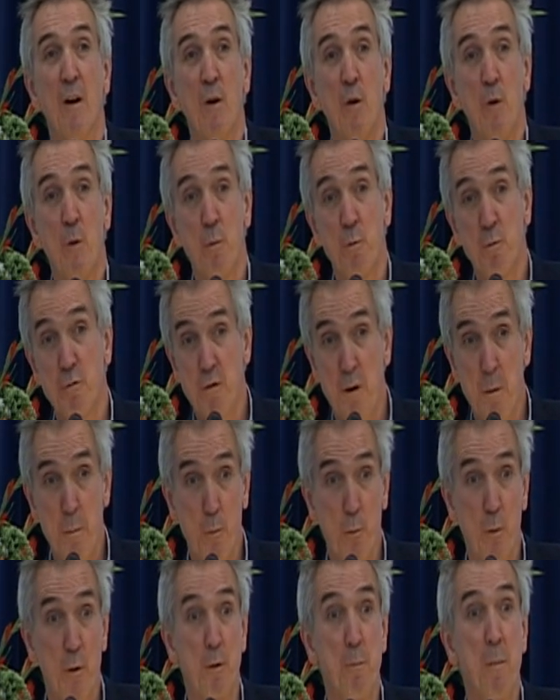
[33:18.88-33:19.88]
who
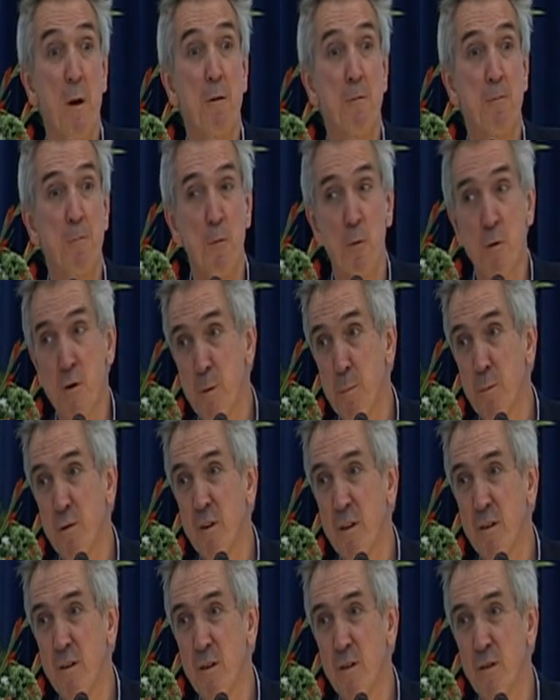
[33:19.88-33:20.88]
were about
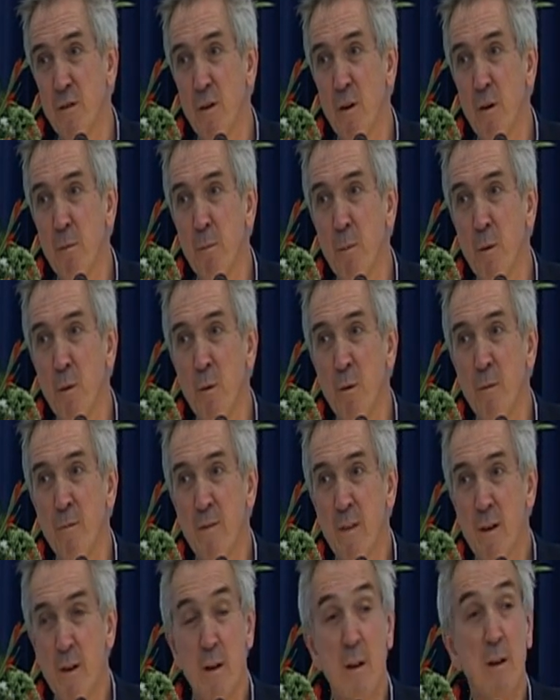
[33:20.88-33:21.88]
40% of the sample,
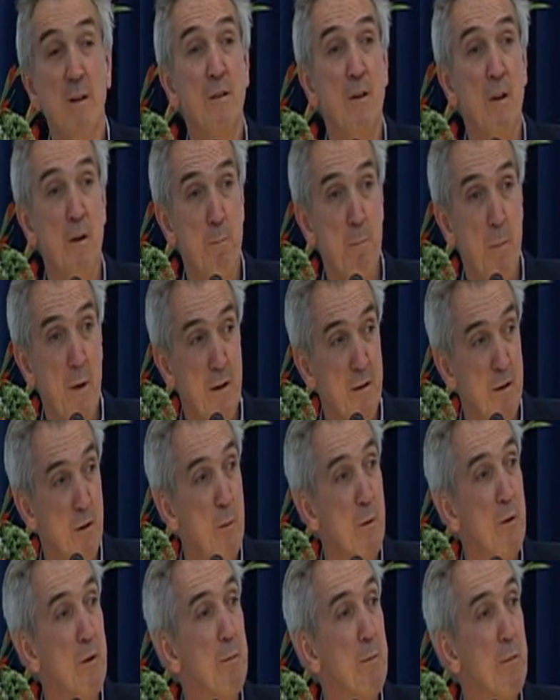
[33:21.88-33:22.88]
did better
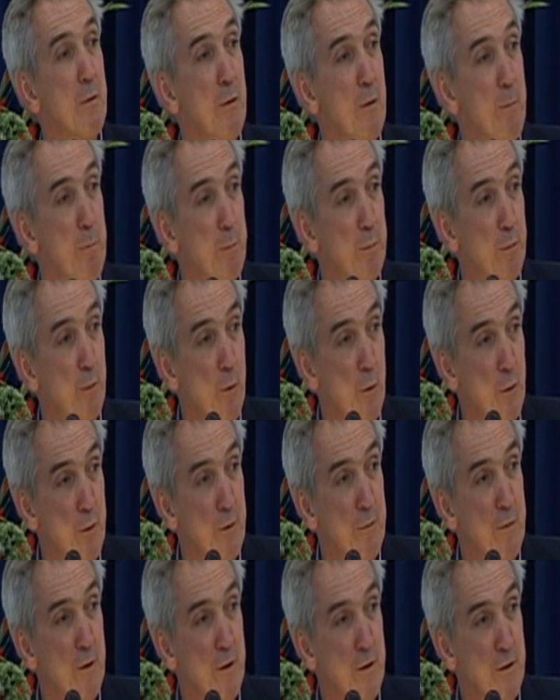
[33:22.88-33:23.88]
with the
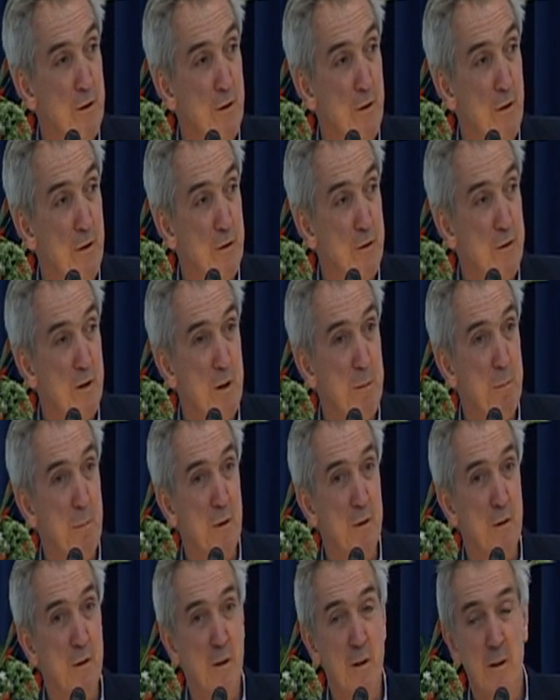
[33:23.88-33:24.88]
broader version of the
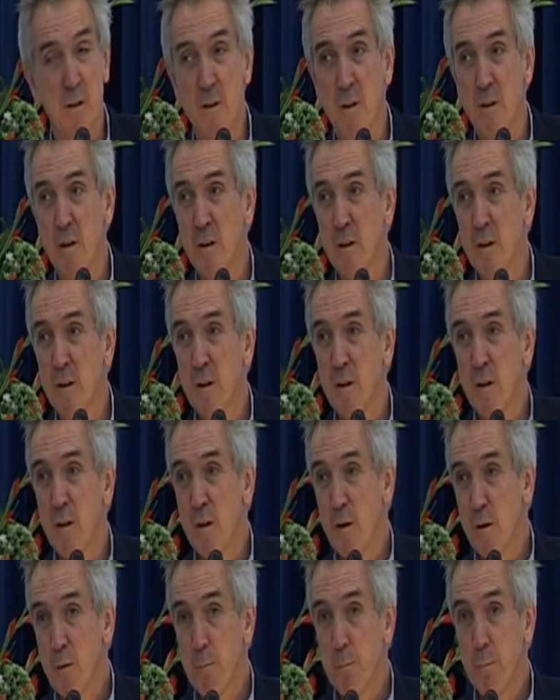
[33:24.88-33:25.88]
treatment.
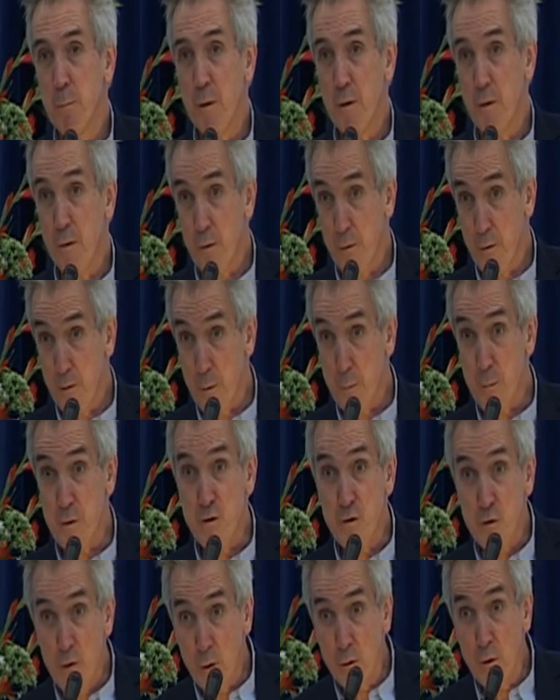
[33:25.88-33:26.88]
But the
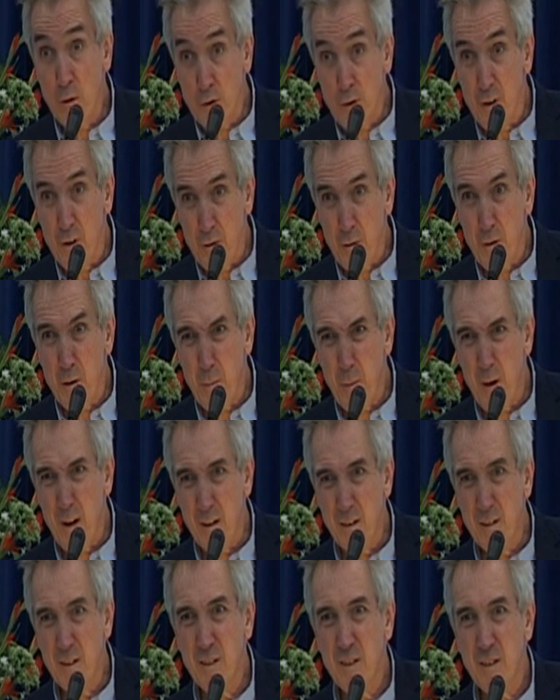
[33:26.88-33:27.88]
majority of the
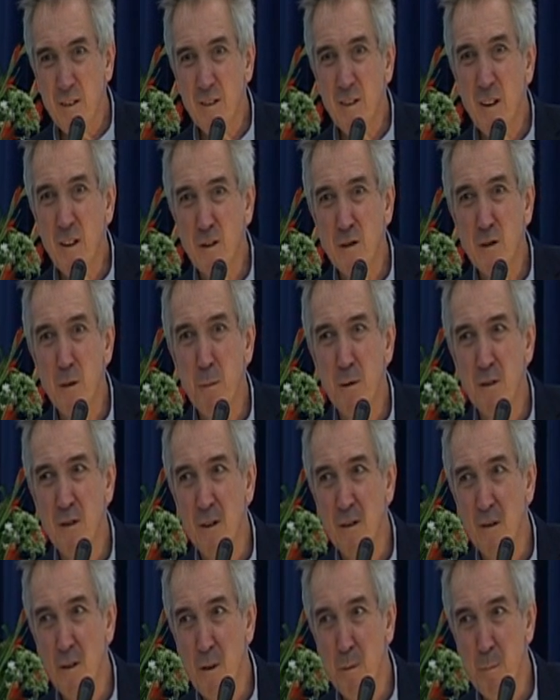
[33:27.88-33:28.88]
patients,
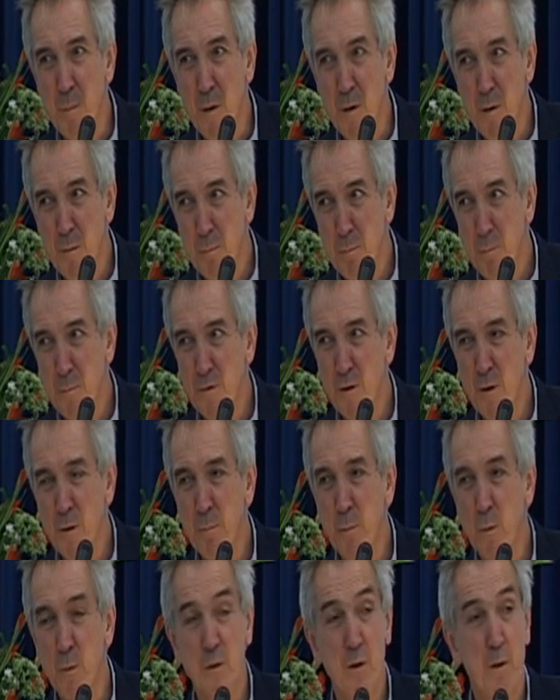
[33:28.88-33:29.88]
60% of the
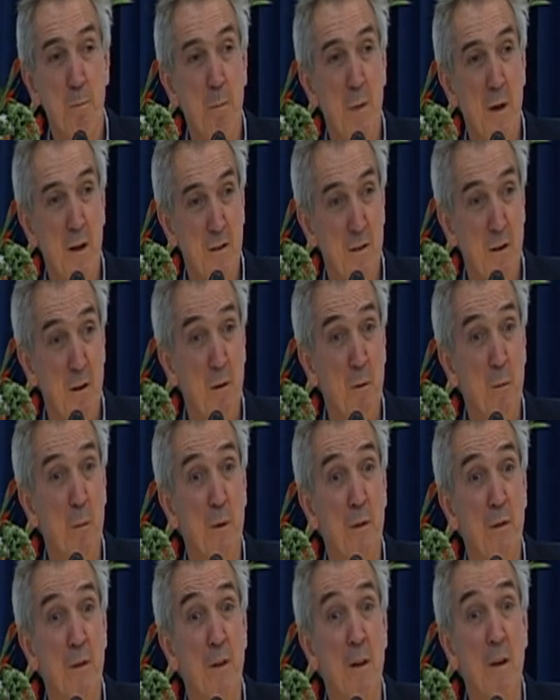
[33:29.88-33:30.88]
sample, did better
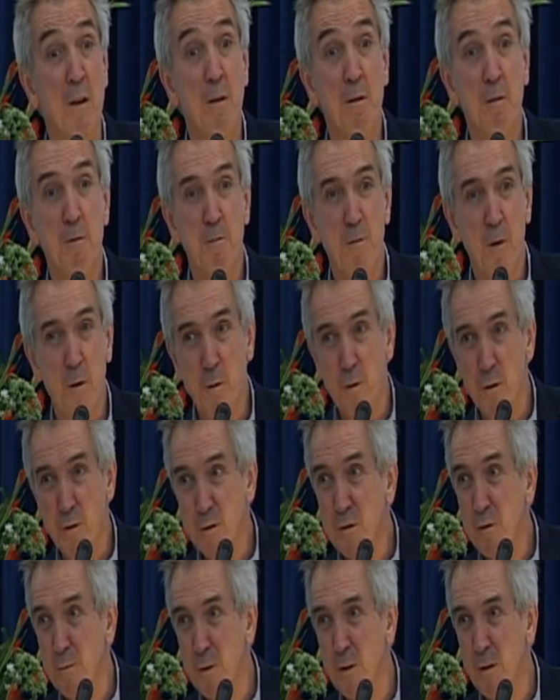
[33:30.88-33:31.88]
with the
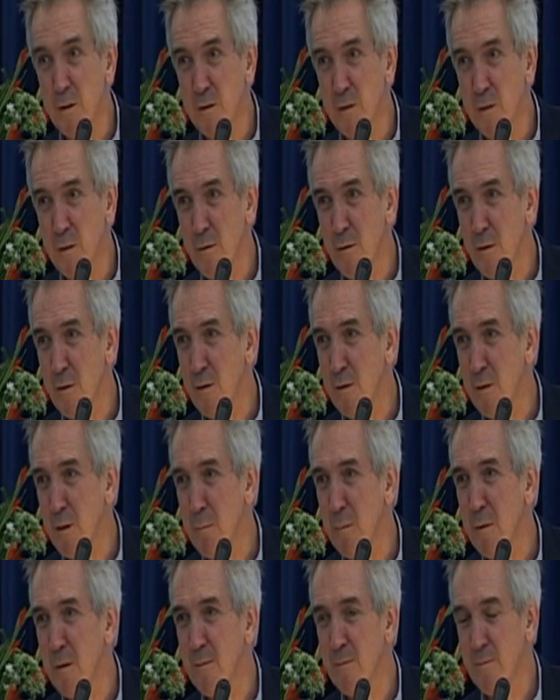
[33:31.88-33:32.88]
focused version of the
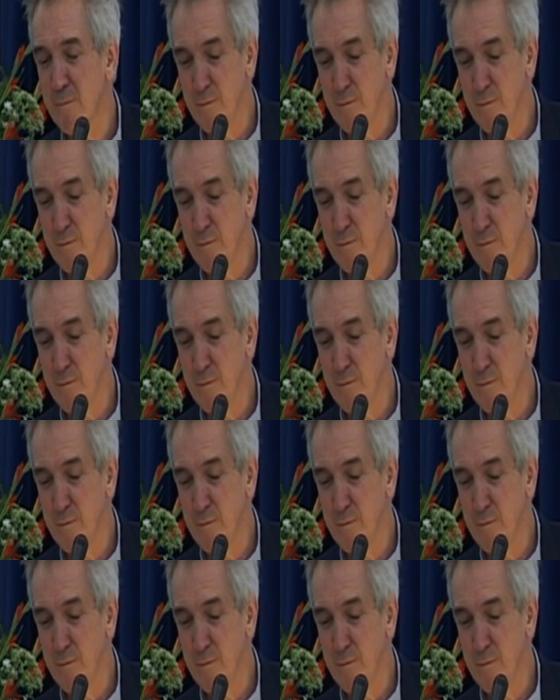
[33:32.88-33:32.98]
treatment.